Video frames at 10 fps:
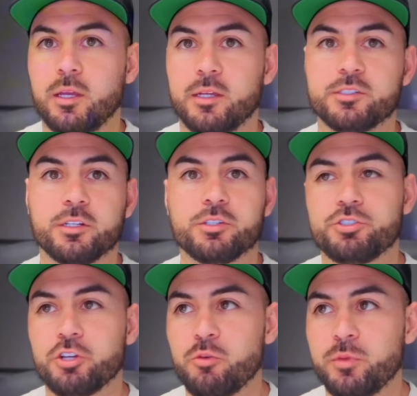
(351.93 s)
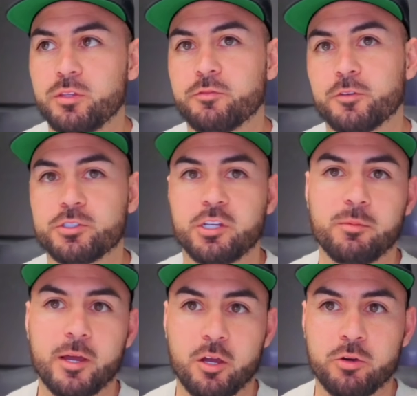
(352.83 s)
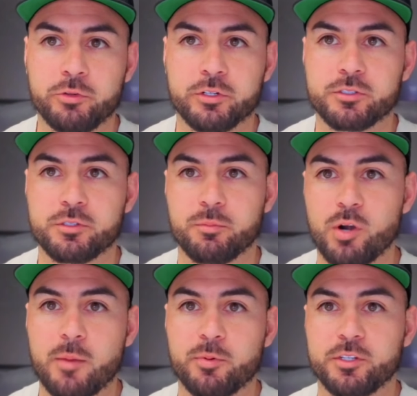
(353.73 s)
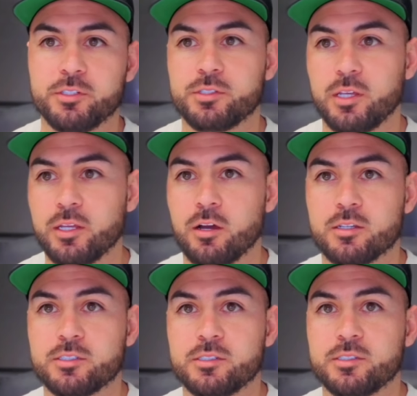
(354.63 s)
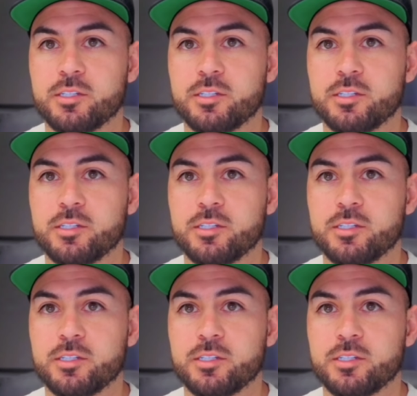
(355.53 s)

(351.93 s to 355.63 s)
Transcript: It's going to show me the for sale by owners properties in Austin,